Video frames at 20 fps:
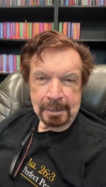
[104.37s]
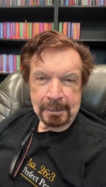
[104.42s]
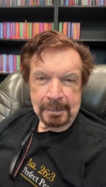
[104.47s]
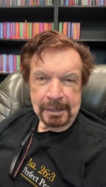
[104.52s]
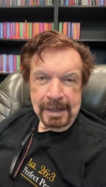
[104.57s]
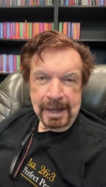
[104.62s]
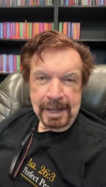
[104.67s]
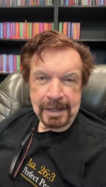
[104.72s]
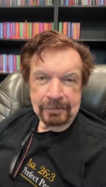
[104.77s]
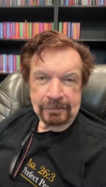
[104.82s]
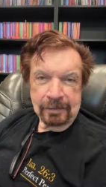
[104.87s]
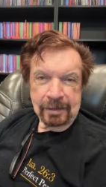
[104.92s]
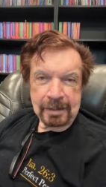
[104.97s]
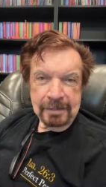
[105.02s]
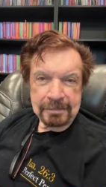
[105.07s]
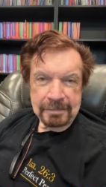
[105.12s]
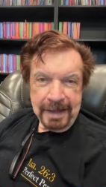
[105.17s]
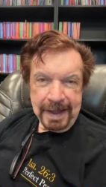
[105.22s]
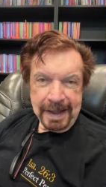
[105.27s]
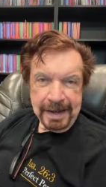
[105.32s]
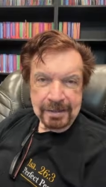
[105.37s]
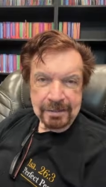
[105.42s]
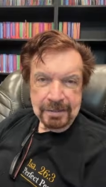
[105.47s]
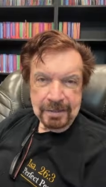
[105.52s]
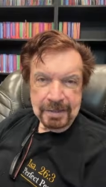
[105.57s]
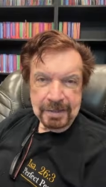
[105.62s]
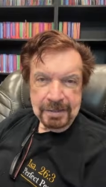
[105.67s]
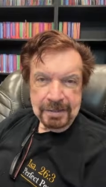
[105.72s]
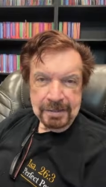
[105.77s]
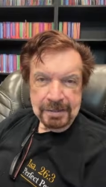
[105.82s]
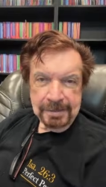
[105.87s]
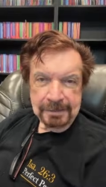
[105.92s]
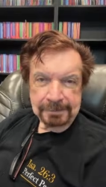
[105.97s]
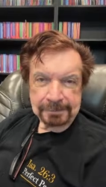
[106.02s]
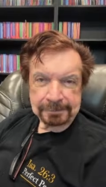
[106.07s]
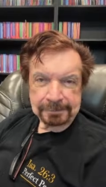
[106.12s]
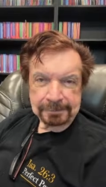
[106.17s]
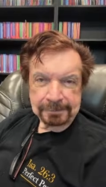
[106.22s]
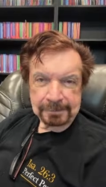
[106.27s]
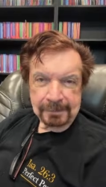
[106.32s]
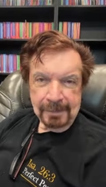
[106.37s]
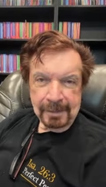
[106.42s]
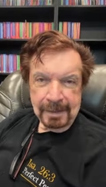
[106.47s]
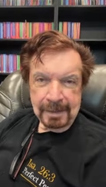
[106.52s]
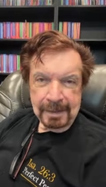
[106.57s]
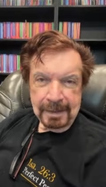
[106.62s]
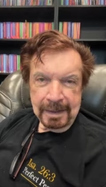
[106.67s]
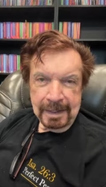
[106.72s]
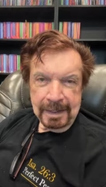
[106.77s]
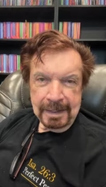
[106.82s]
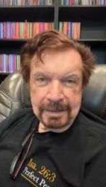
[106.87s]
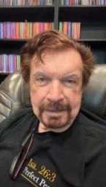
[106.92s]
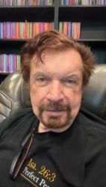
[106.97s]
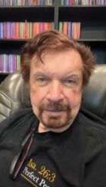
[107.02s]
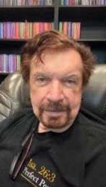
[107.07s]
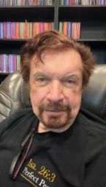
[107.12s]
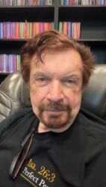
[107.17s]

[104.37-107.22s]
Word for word: But as an evangelist, as a